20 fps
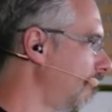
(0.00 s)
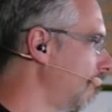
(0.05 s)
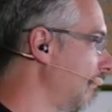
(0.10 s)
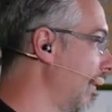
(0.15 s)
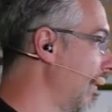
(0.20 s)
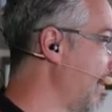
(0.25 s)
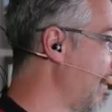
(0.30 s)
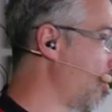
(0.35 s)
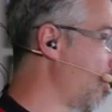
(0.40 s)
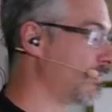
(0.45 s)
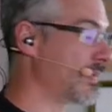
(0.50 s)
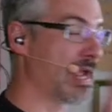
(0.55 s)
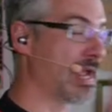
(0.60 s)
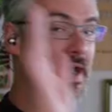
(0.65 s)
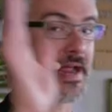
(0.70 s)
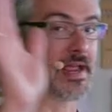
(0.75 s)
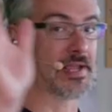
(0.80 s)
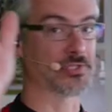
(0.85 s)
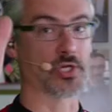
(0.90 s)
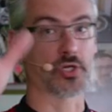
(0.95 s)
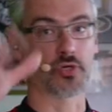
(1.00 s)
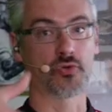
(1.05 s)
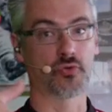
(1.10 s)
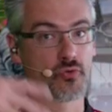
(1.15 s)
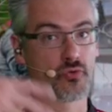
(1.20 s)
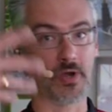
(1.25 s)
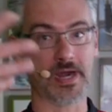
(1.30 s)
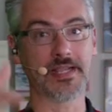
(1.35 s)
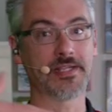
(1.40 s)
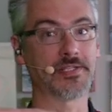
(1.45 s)
Power BI has a
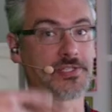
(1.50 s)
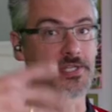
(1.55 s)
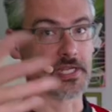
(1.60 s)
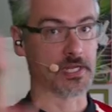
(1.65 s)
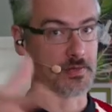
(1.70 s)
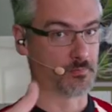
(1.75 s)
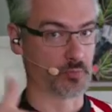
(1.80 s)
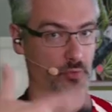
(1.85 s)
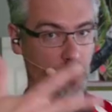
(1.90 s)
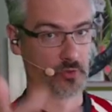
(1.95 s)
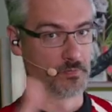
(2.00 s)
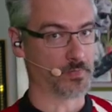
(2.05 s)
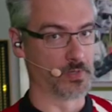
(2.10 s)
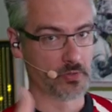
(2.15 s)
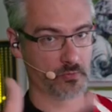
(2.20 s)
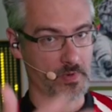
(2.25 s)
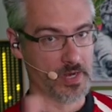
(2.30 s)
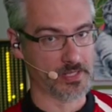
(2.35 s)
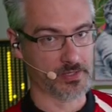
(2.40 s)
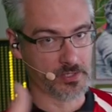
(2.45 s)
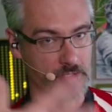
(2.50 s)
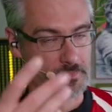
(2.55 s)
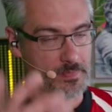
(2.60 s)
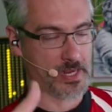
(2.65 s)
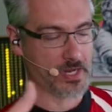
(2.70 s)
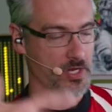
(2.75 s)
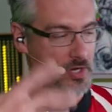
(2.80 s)
crazy improvement rate. They're making